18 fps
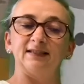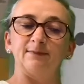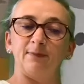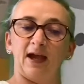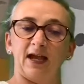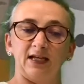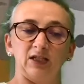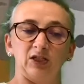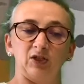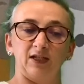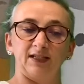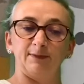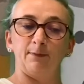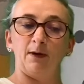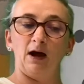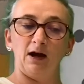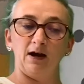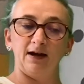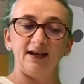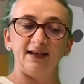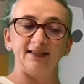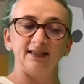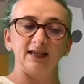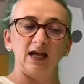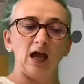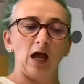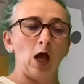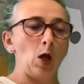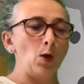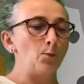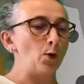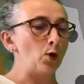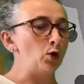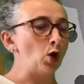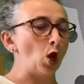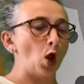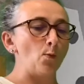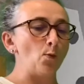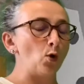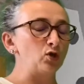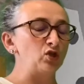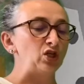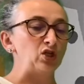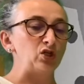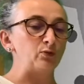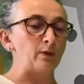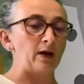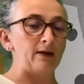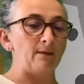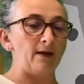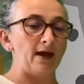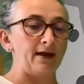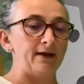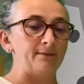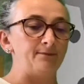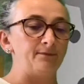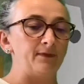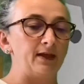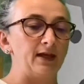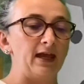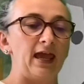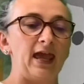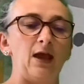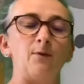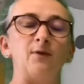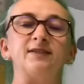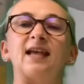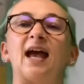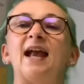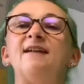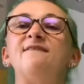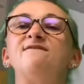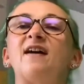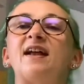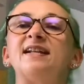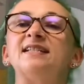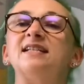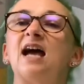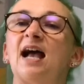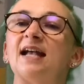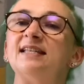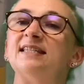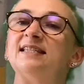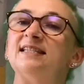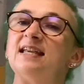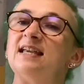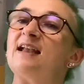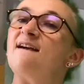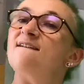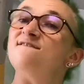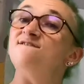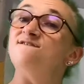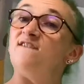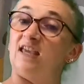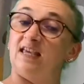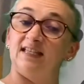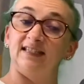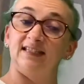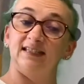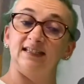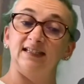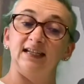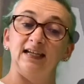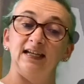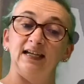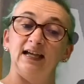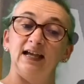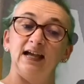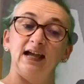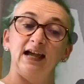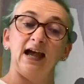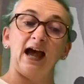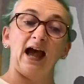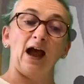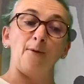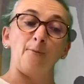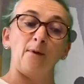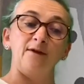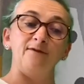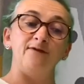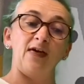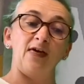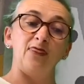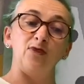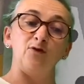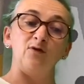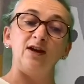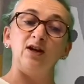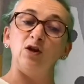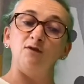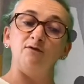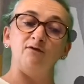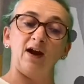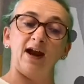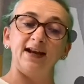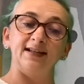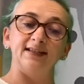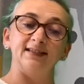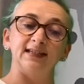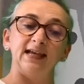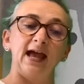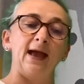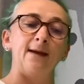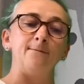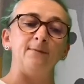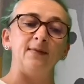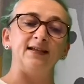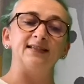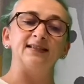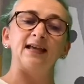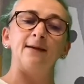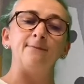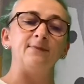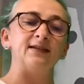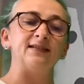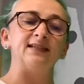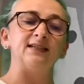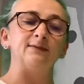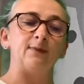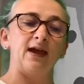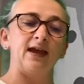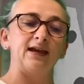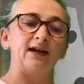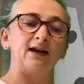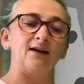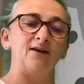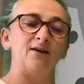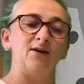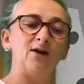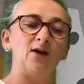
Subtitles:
and pastries and pies. But no more Gingerbread Men. It was a fantastic feast. And with their 3 new friends, Mr. and Mrs. Baker